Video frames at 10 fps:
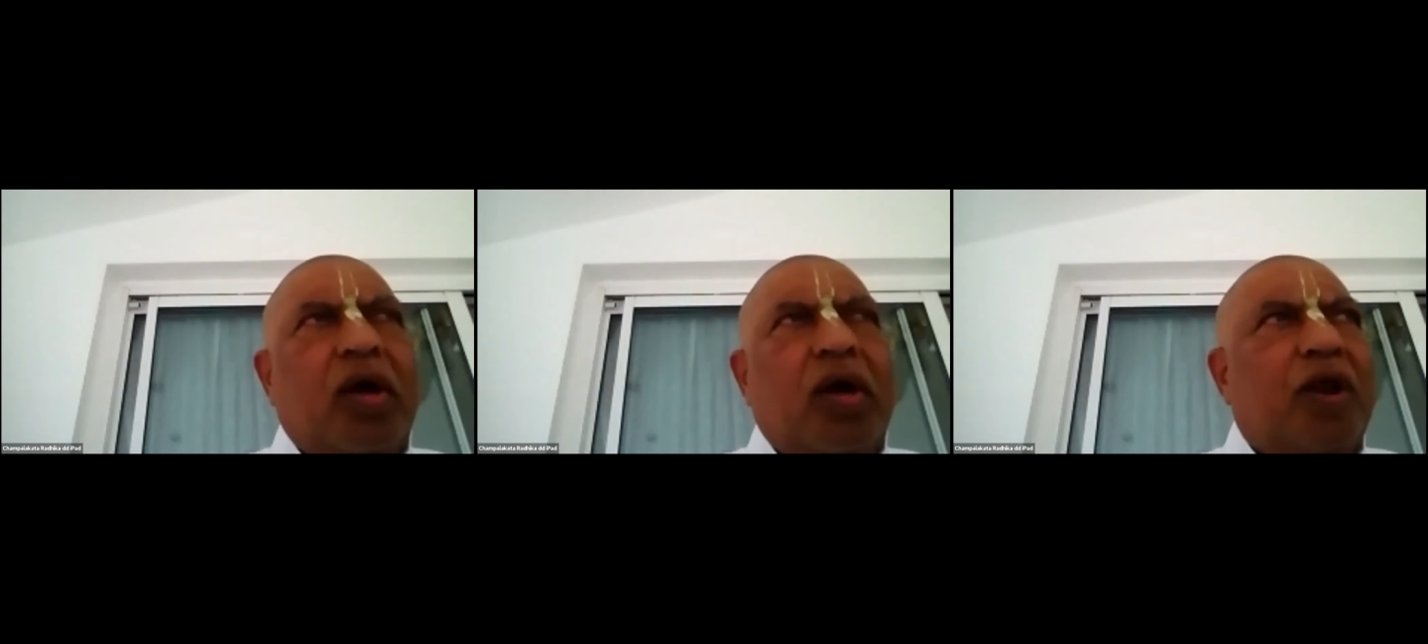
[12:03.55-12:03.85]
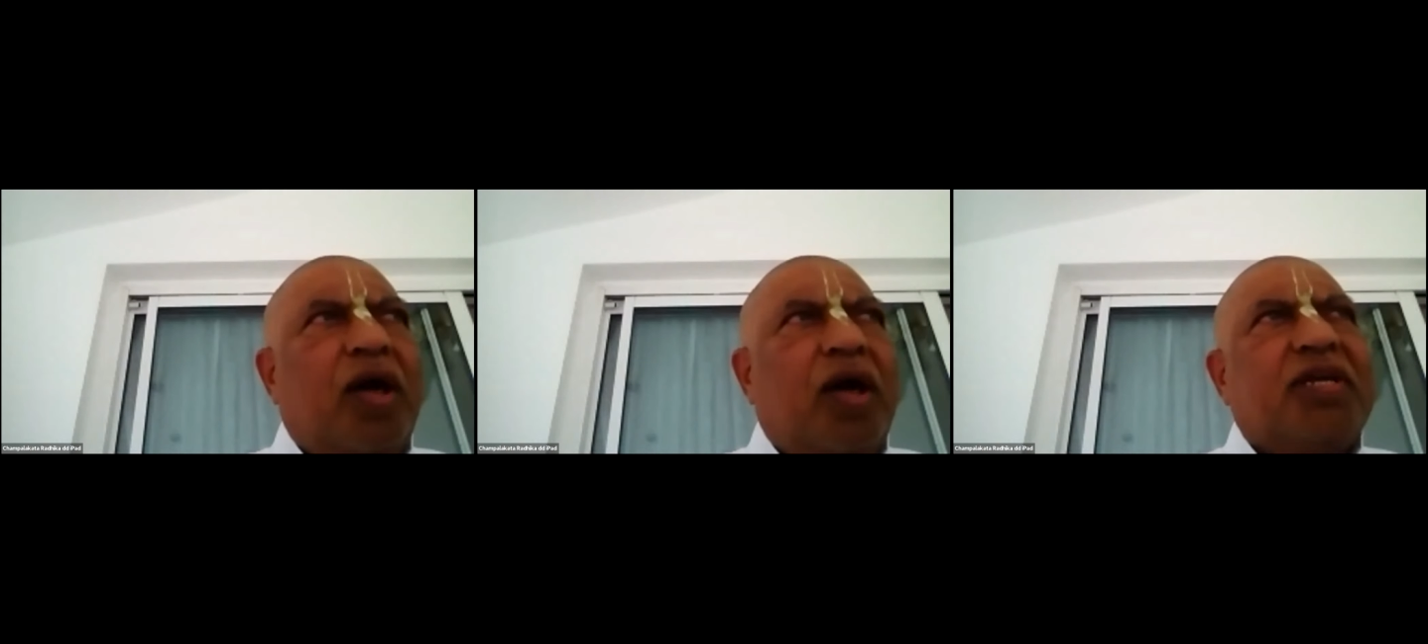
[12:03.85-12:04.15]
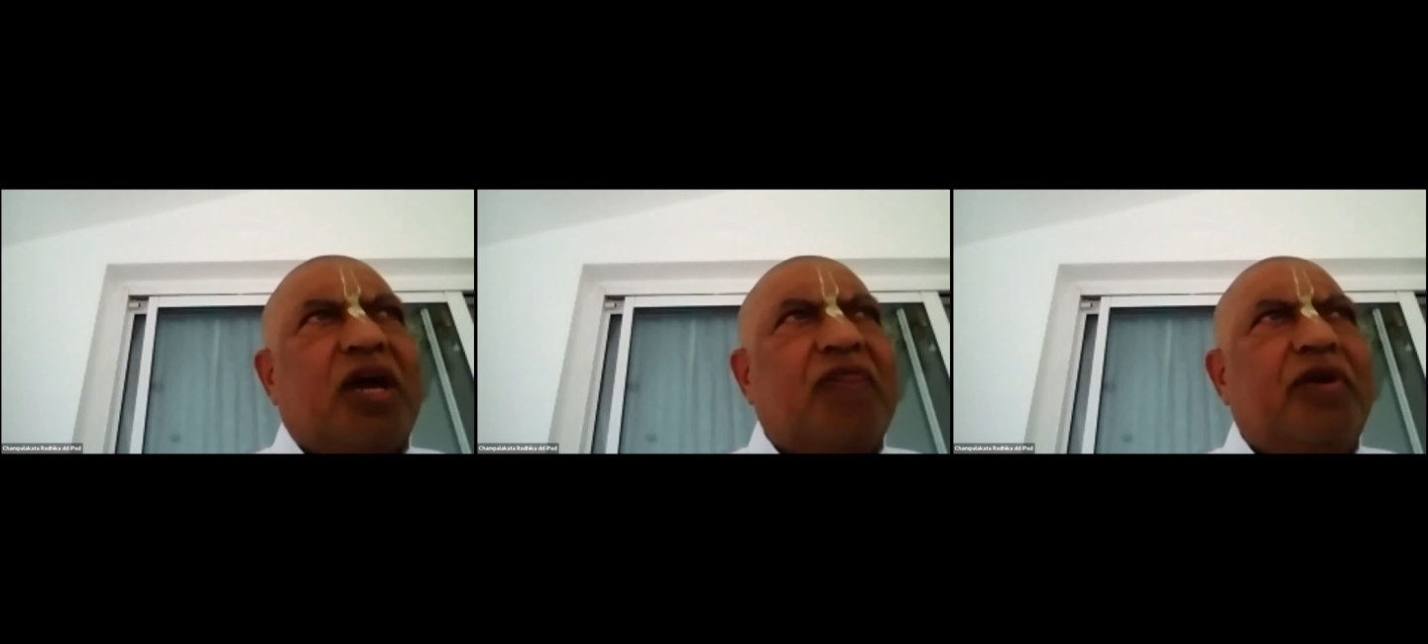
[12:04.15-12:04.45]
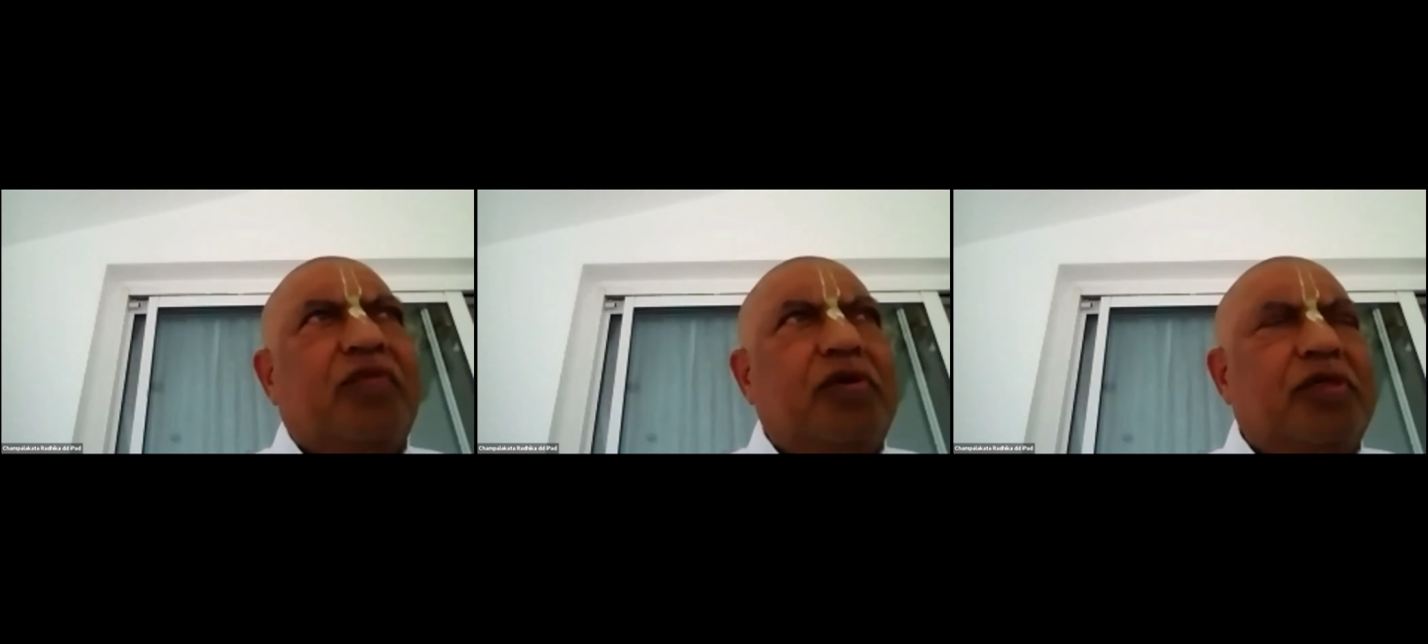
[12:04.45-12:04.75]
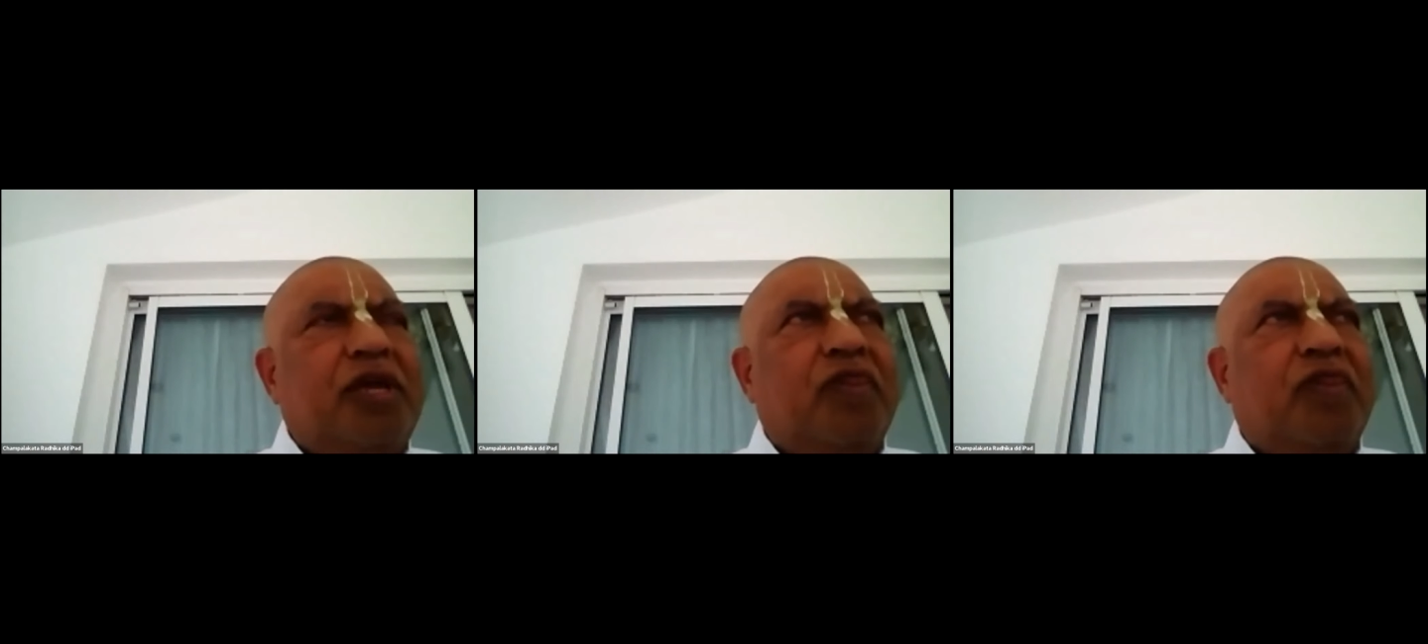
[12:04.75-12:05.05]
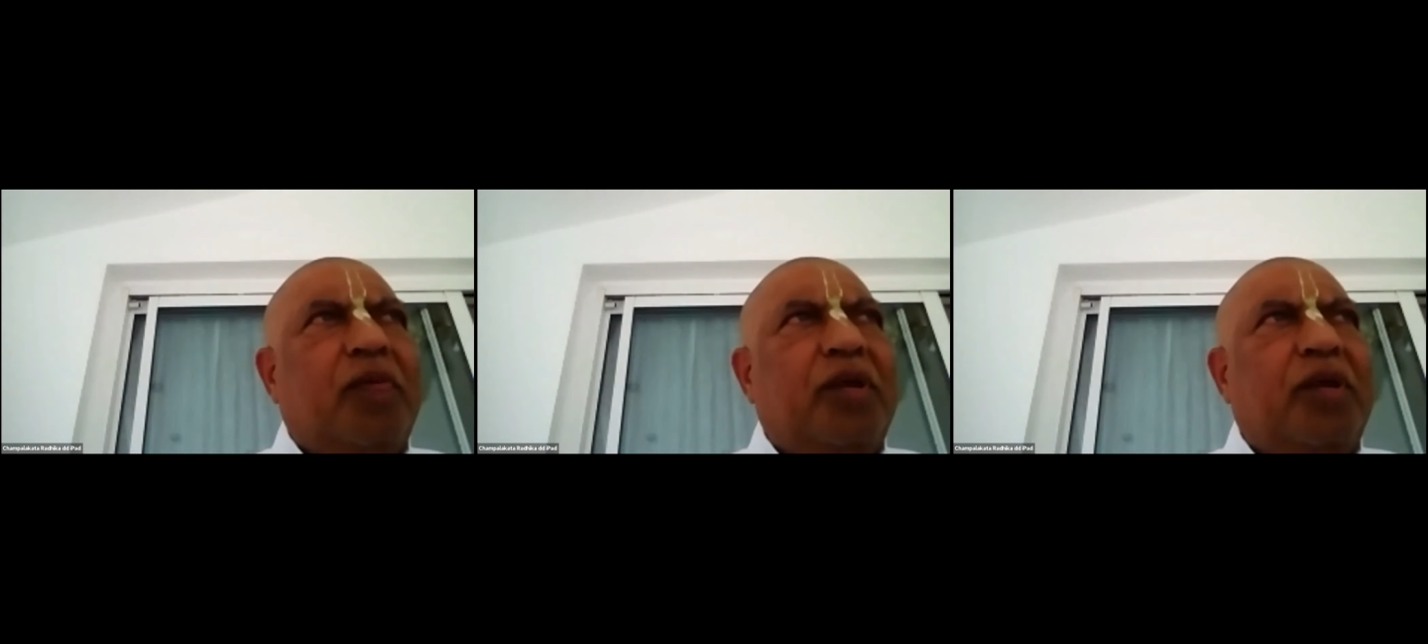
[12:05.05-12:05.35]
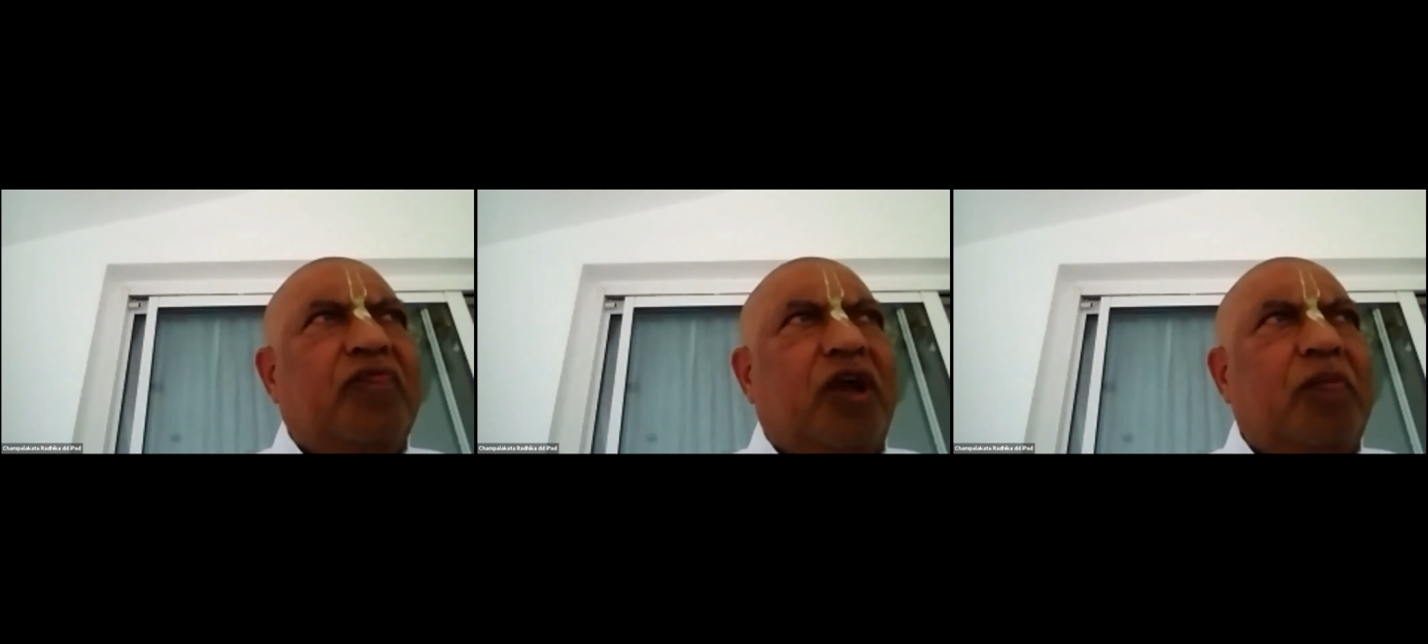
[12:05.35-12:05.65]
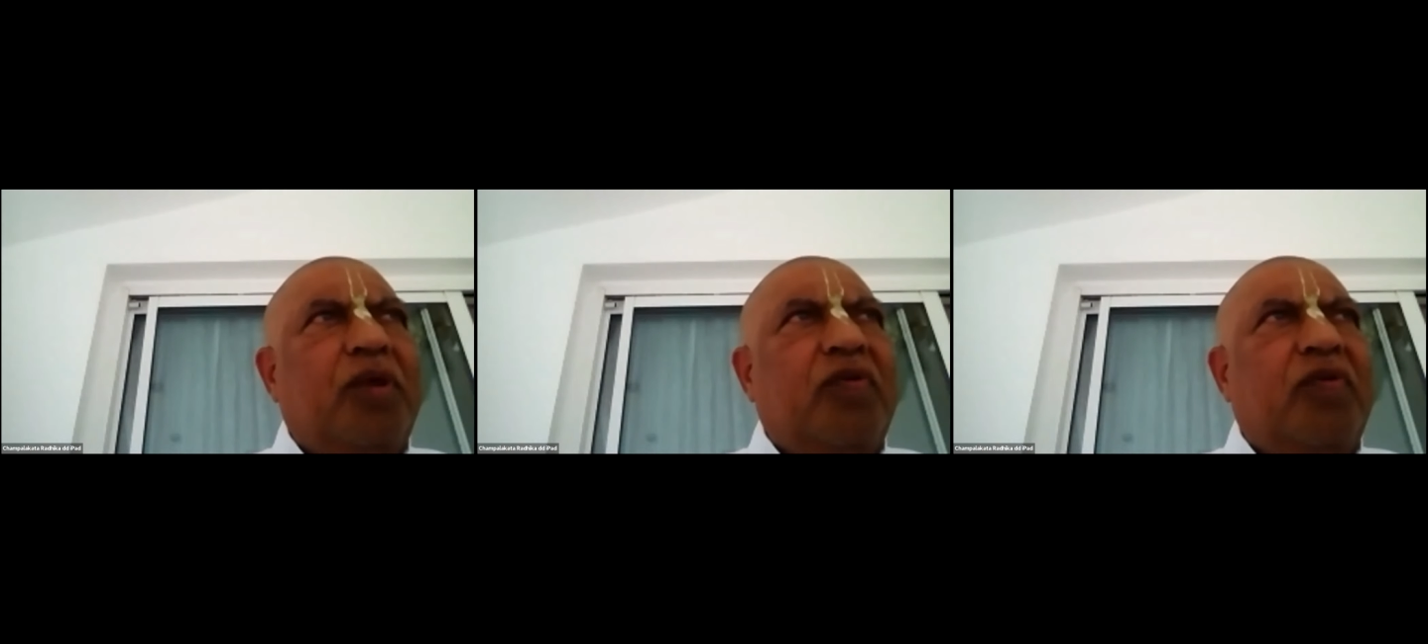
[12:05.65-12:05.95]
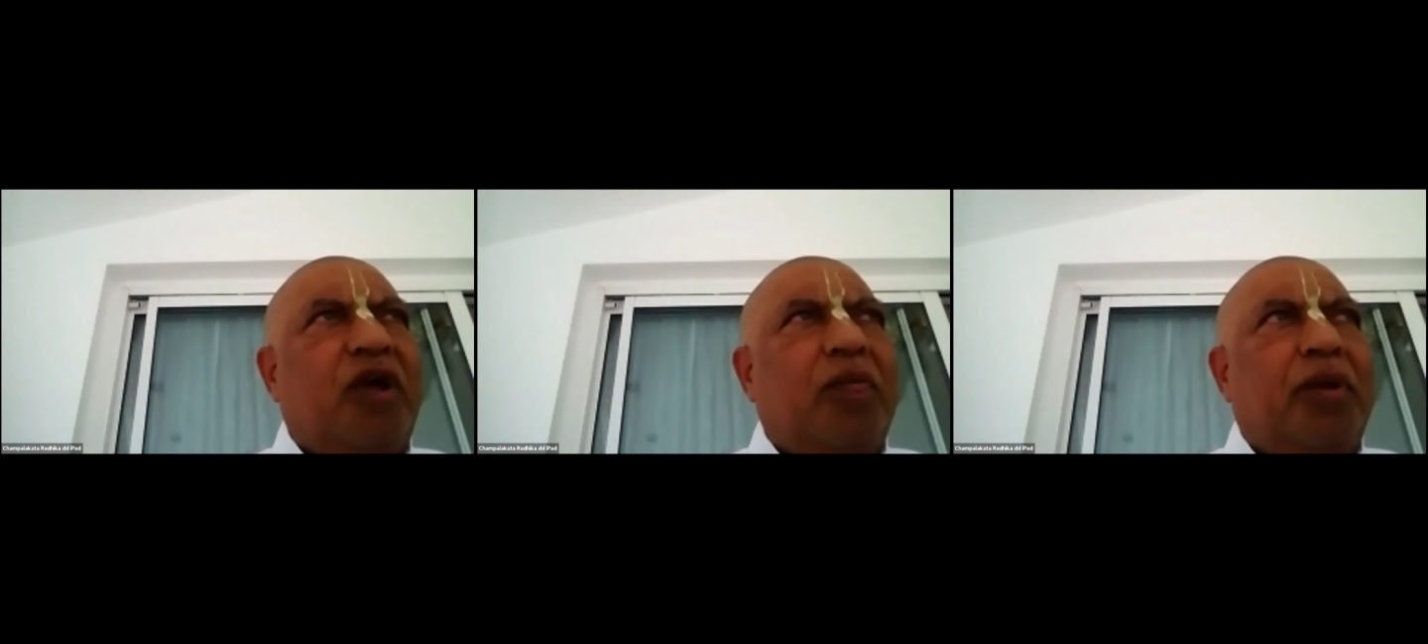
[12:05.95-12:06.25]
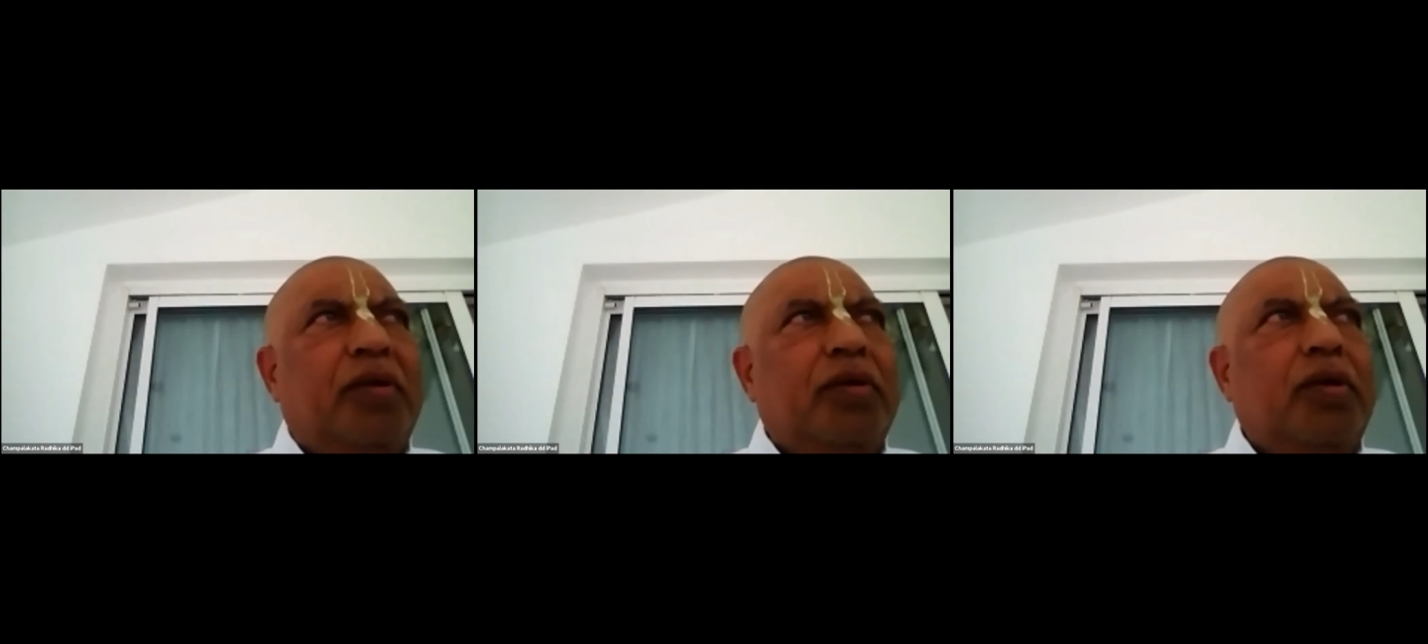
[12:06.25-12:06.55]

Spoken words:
for the last half an hour, you're saying 5 minutes, 5 minutes, 5 minutes.